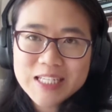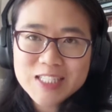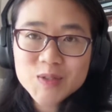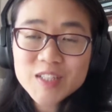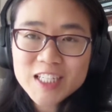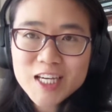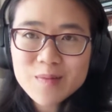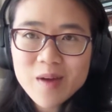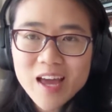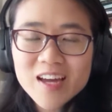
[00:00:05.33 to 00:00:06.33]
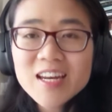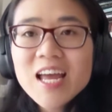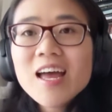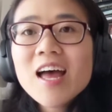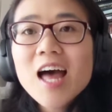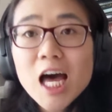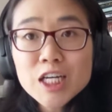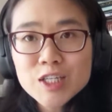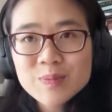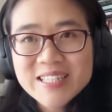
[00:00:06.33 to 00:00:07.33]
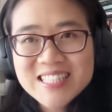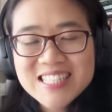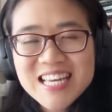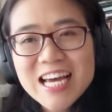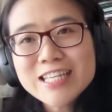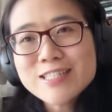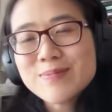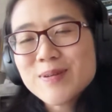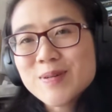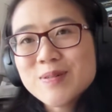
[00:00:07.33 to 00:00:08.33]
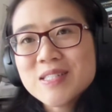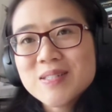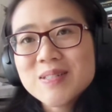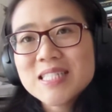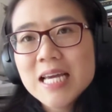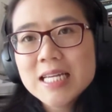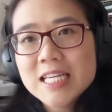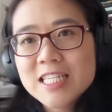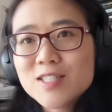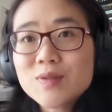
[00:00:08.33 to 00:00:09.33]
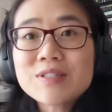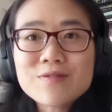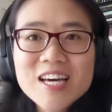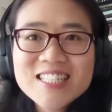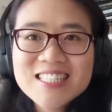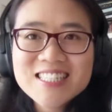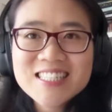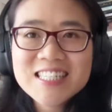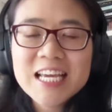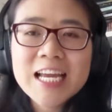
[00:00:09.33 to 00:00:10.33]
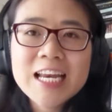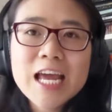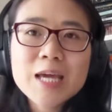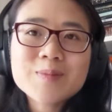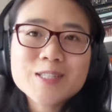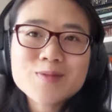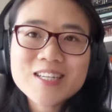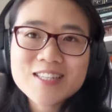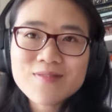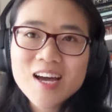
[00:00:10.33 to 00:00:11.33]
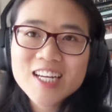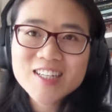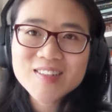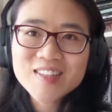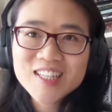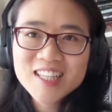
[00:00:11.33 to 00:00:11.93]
be talking about arguments as opposed to techniques or devices in a persuasive article.